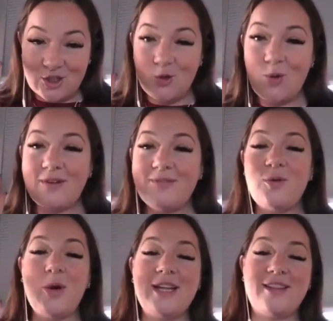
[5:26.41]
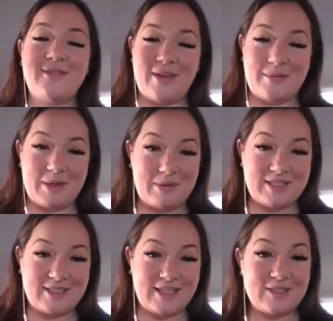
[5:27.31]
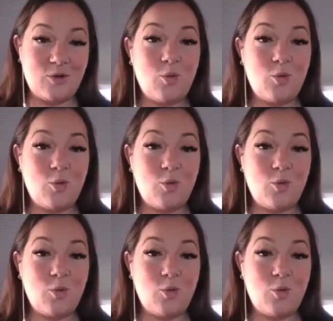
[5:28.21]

to avoid the family business,